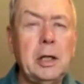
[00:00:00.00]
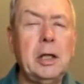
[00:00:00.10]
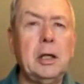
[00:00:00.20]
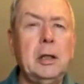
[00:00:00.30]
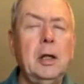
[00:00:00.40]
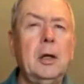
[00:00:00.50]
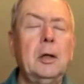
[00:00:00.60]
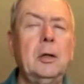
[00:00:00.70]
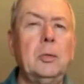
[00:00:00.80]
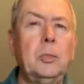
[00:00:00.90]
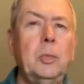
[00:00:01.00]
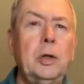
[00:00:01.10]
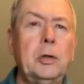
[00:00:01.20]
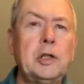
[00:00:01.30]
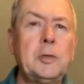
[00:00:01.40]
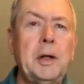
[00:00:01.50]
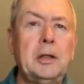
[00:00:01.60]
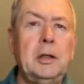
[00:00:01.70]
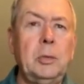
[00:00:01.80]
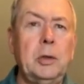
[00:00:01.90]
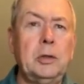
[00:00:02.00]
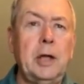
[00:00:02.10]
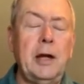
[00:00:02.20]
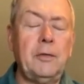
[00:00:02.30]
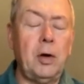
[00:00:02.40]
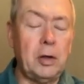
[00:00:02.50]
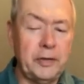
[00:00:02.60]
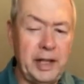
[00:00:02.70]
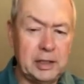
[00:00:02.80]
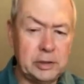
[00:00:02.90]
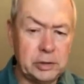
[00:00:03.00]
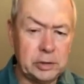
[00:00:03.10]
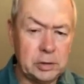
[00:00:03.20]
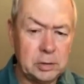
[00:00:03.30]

again, we don't expect anyone to have all the answers.